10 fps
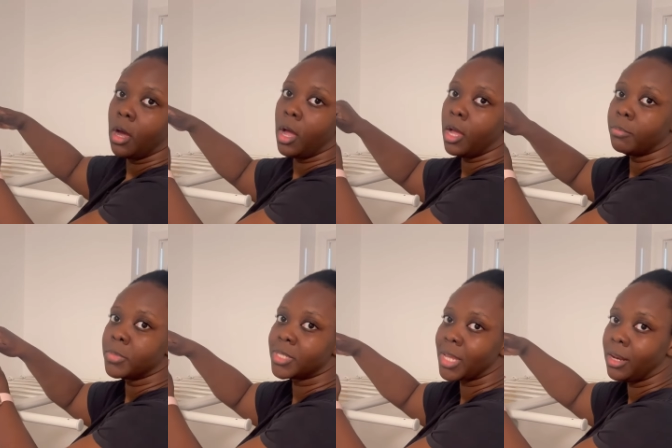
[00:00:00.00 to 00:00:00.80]
um,
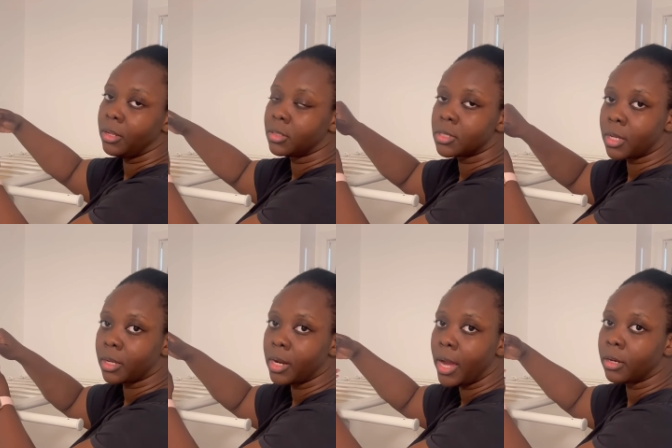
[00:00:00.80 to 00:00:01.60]
selling
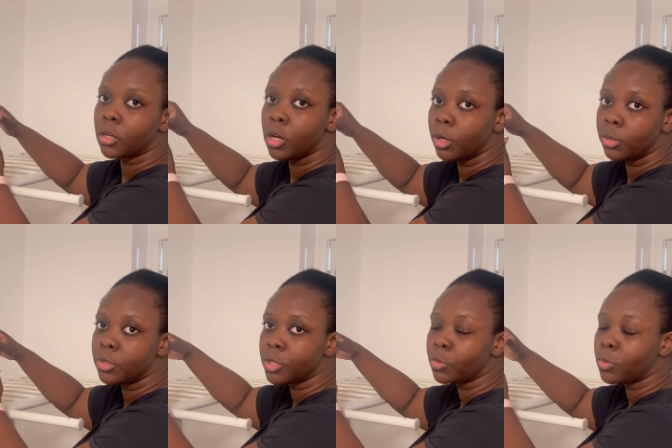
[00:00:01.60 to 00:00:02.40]
secondhand
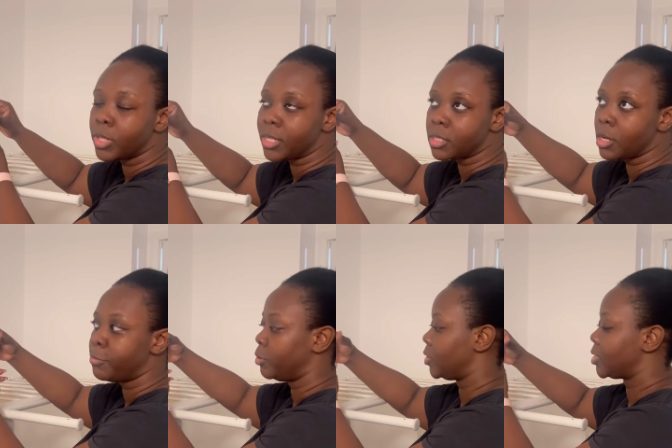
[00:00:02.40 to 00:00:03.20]
clothes and all that
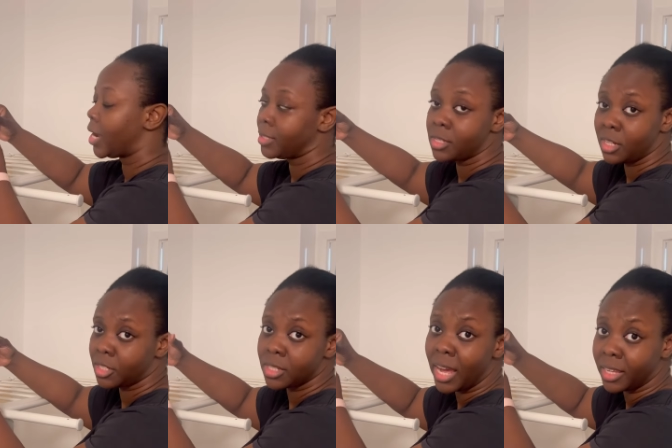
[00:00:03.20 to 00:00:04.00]
stuff on sites such
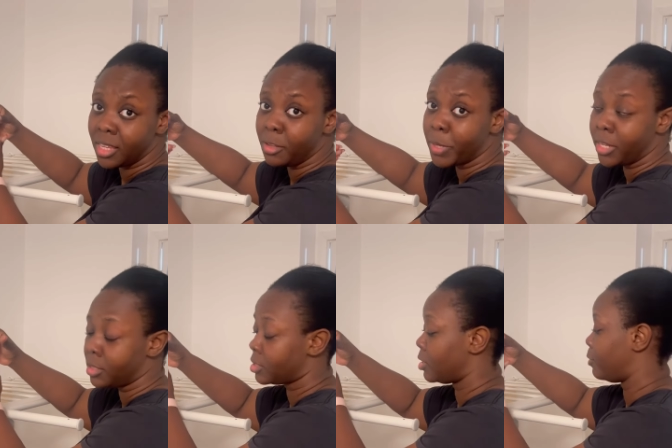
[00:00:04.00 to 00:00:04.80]
as like eBay
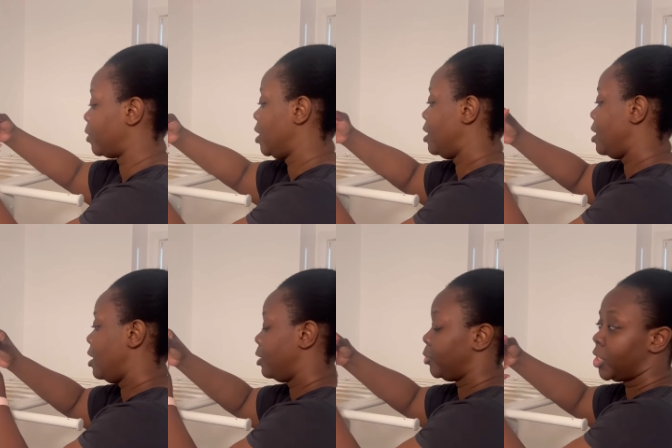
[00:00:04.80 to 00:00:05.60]
and stuff,
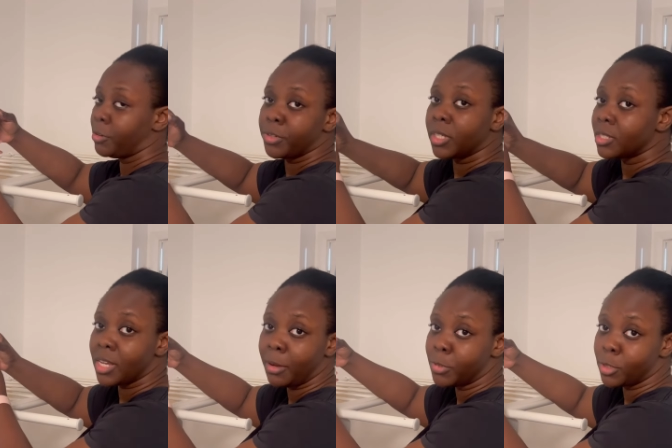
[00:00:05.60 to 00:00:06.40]
which I think is
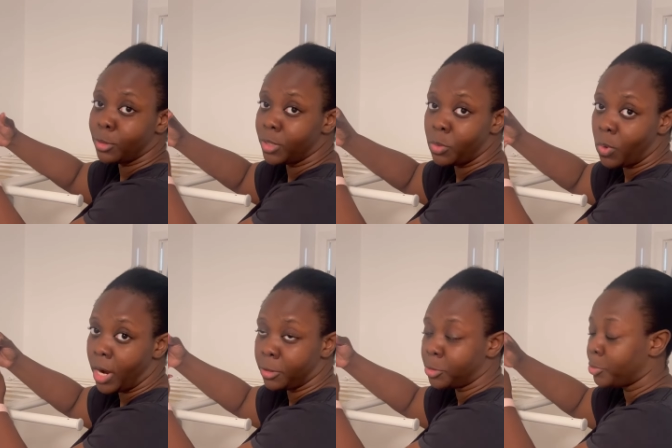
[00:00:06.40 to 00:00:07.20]
absolutely
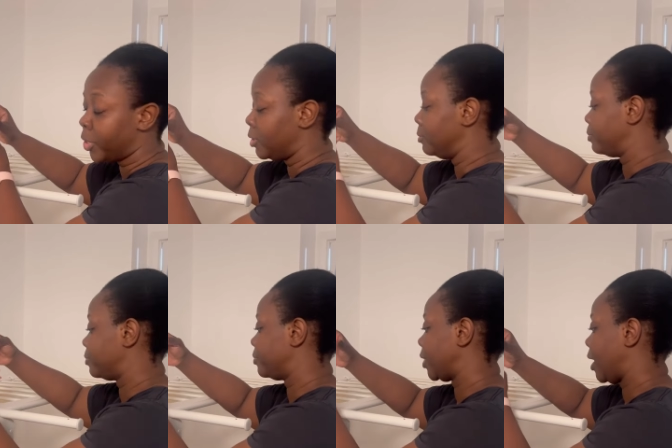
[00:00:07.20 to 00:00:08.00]
wild, but
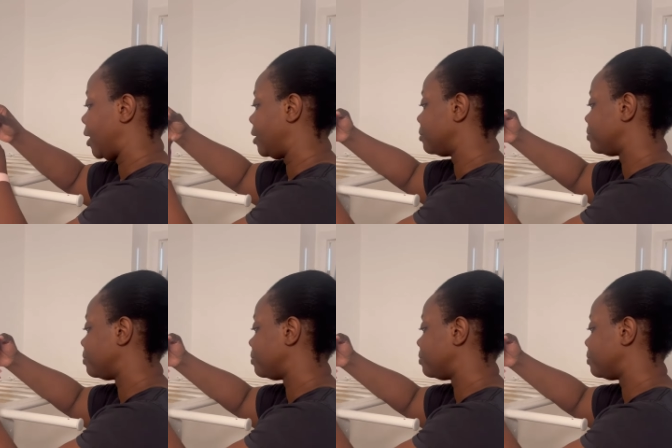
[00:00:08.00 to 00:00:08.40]
hey.